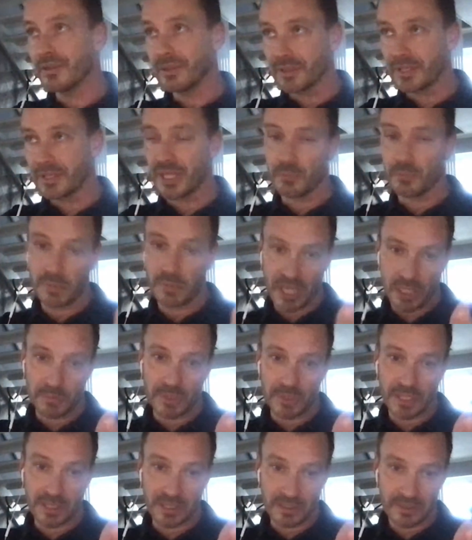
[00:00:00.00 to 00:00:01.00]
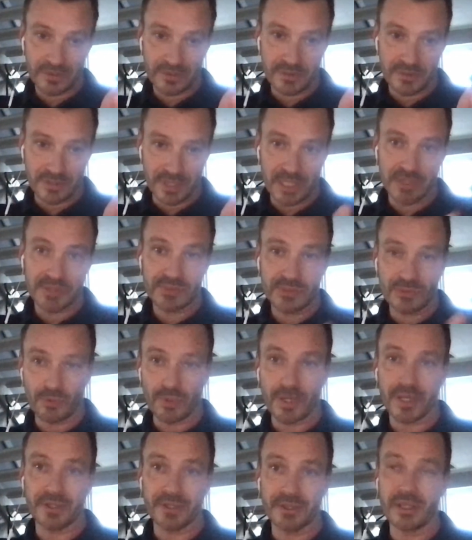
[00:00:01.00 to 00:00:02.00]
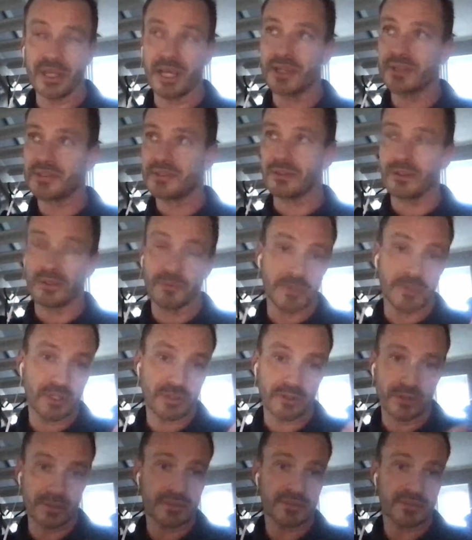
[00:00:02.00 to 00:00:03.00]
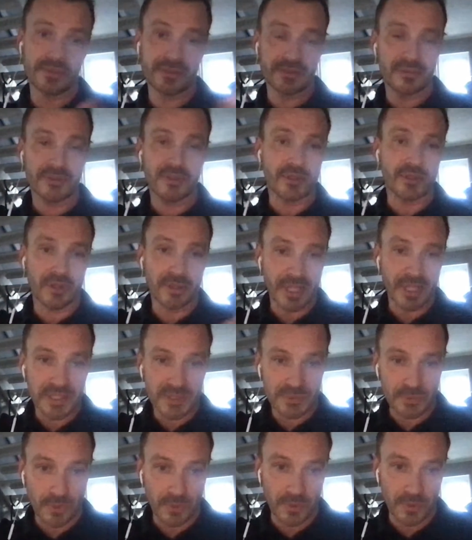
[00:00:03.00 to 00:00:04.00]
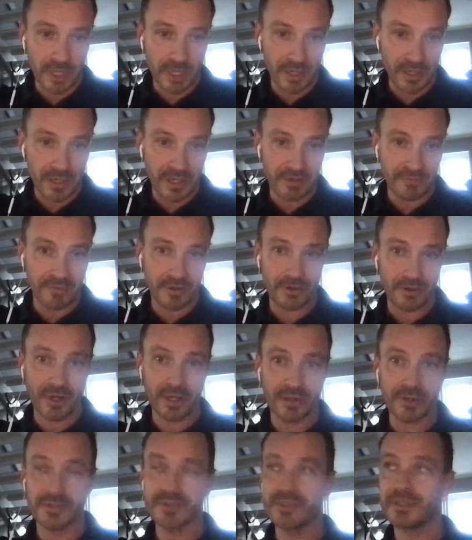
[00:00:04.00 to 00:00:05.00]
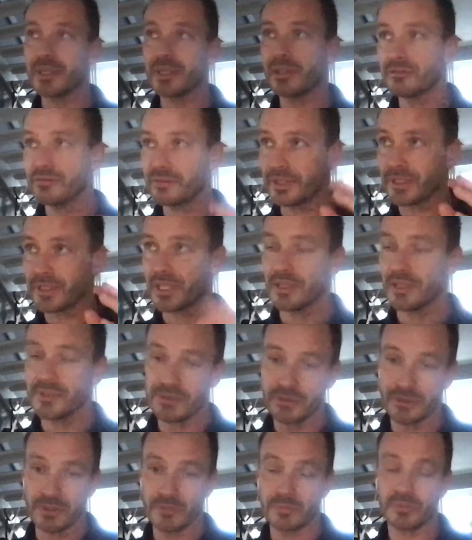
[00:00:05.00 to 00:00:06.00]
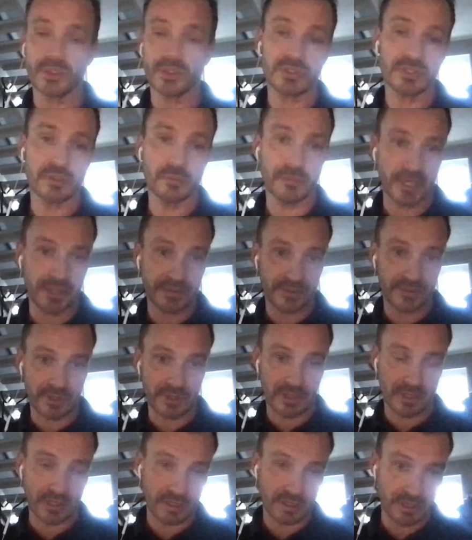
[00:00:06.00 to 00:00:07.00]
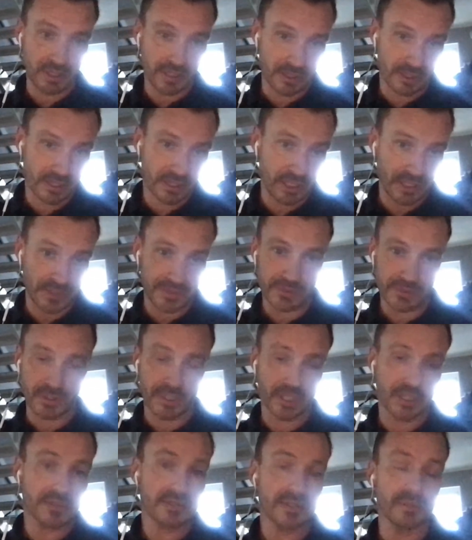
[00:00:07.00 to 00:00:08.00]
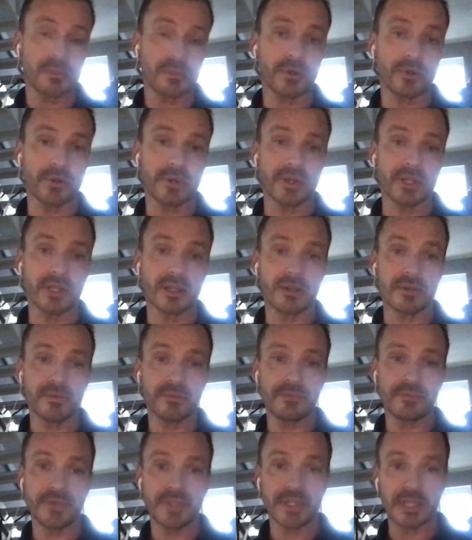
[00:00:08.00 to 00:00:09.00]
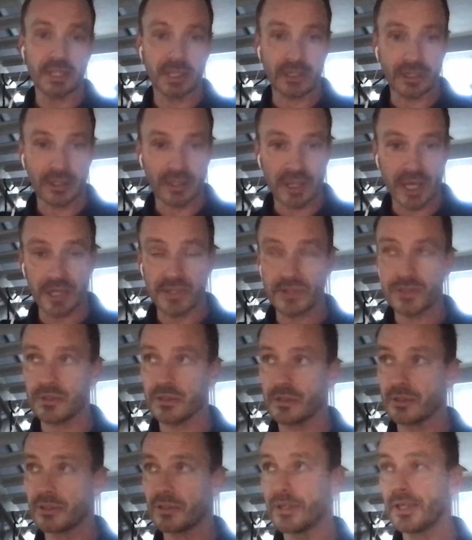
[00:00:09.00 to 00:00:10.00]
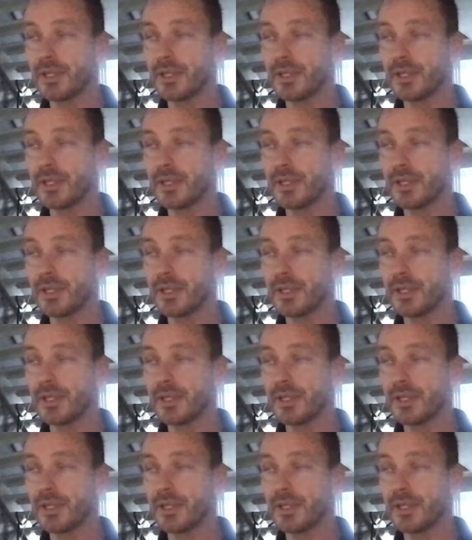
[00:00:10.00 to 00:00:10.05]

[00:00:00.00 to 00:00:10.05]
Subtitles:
Okay, maybe it needs to run in Azure because that's where we have our other stuff. Okay, so you push a button and the cluster gets deployed in Azure.